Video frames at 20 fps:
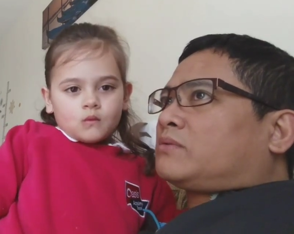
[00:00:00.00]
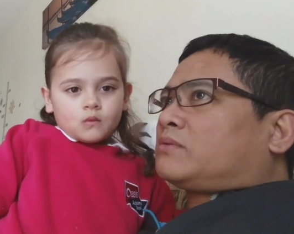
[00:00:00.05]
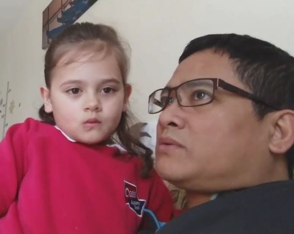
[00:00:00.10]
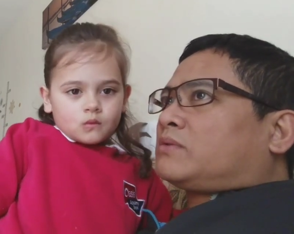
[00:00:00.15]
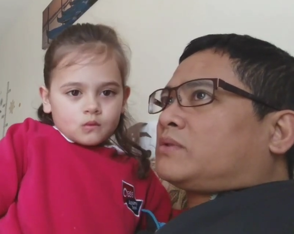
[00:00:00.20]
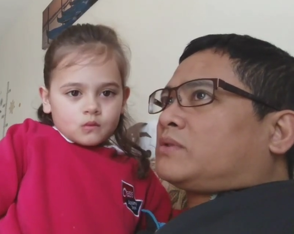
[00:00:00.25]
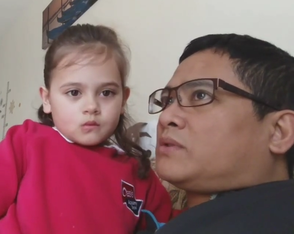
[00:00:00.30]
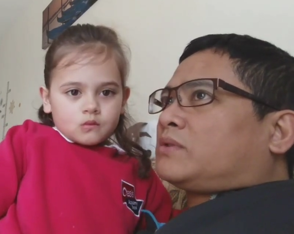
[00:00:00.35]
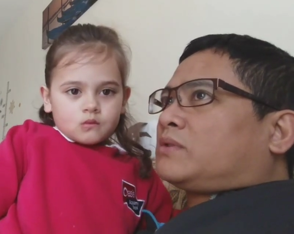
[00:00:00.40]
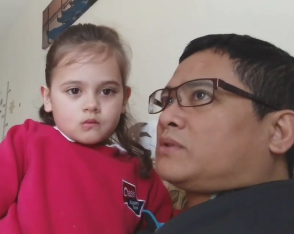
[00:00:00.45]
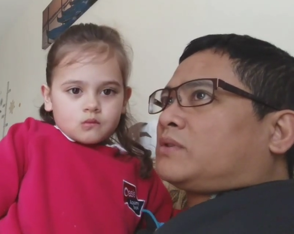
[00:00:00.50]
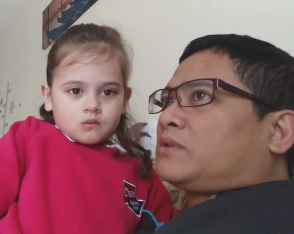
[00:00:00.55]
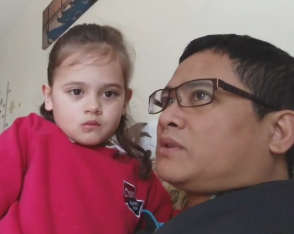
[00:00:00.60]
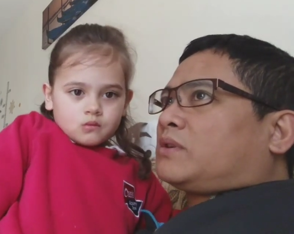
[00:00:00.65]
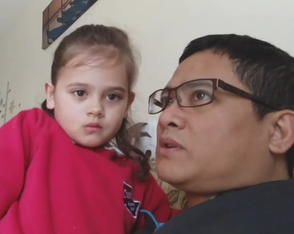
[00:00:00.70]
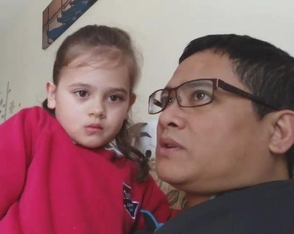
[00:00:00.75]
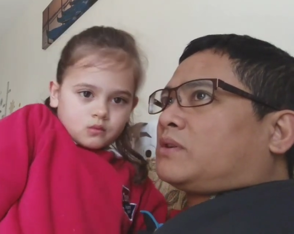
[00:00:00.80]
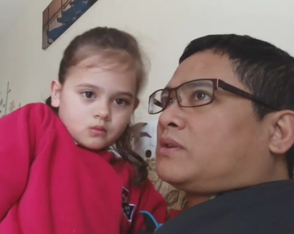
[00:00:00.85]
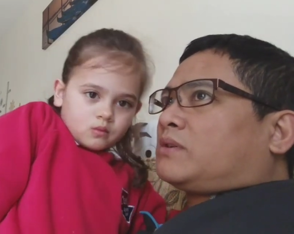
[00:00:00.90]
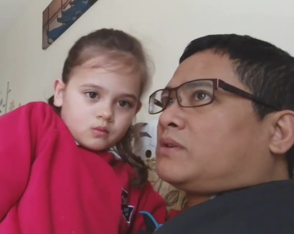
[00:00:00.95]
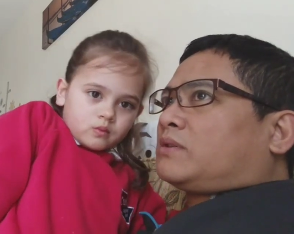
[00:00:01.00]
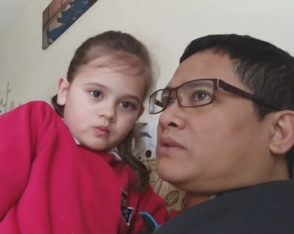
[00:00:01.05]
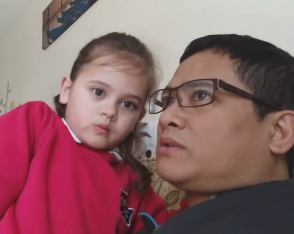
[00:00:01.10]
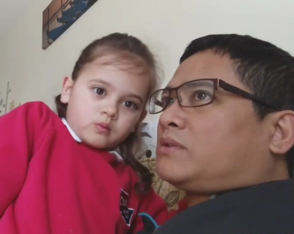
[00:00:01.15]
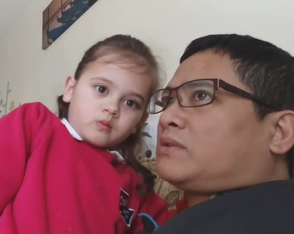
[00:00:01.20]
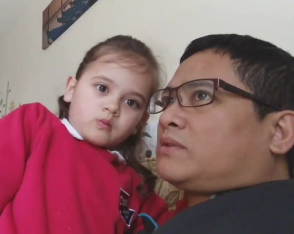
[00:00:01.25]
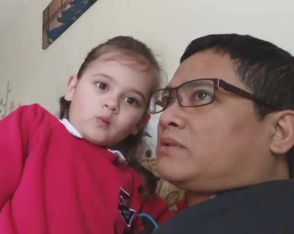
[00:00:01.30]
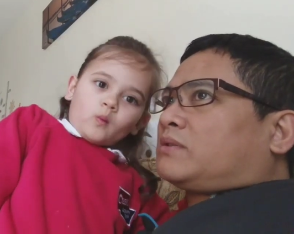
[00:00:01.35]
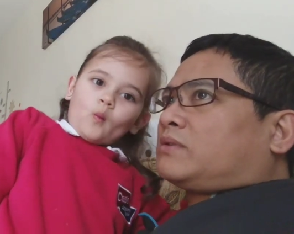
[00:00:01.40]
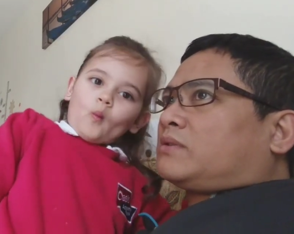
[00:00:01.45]

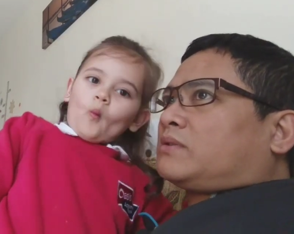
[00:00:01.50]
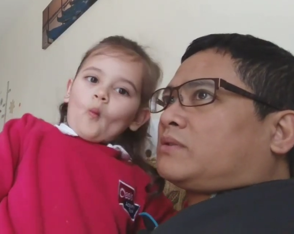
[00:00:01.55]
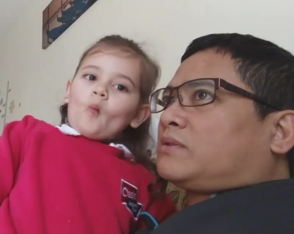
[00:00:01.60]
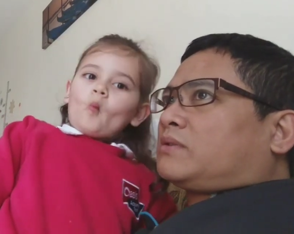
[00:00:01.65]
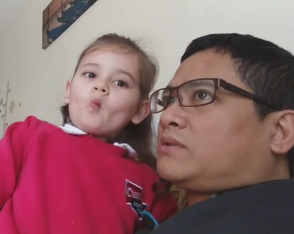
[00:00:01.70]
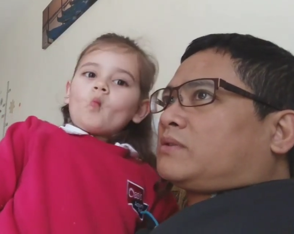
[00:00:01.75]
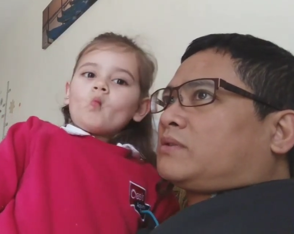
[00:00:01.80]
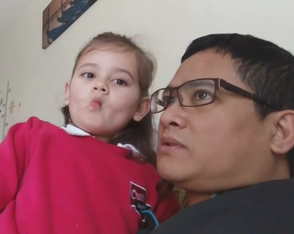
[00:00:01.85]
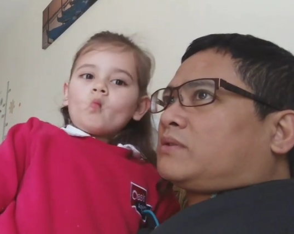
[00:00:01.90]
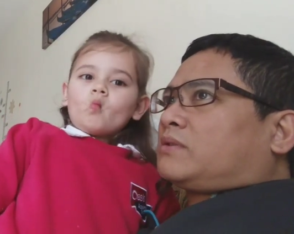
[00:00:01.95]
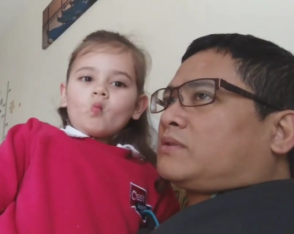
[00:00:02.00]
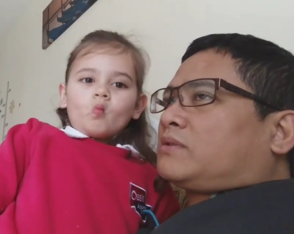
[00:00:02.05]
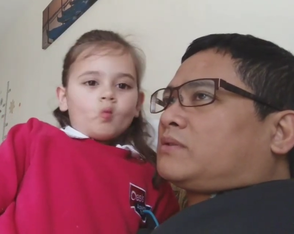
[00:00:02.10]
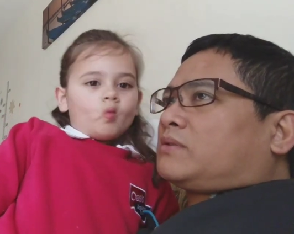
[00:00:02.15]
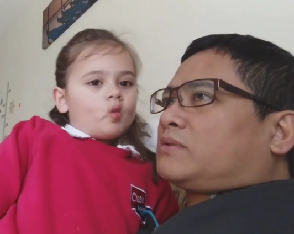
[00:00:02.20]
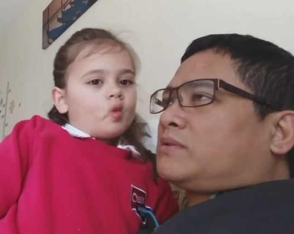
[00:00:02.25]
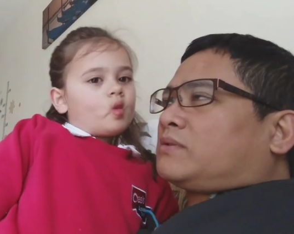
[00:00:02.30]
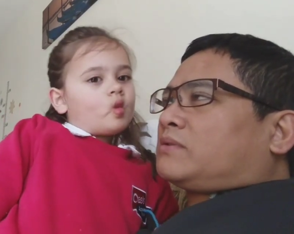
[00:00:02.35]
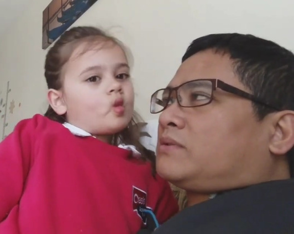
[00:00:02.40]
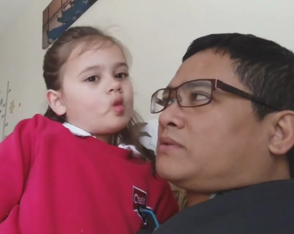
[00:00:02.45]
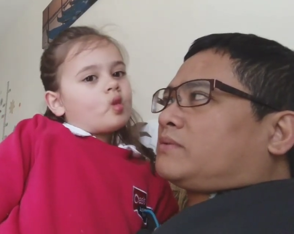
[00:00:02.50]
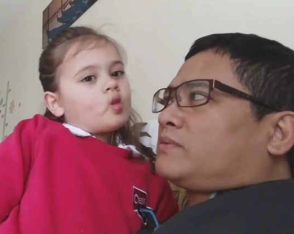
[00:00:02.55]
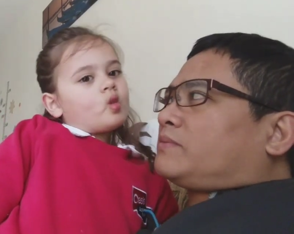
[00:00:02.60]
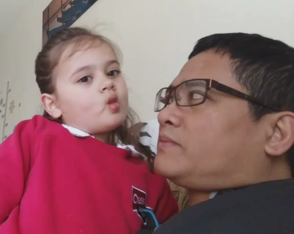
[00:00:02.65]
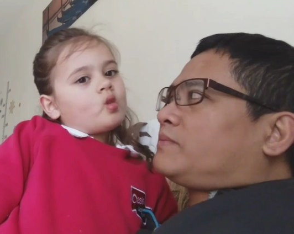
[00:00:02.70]
(silence)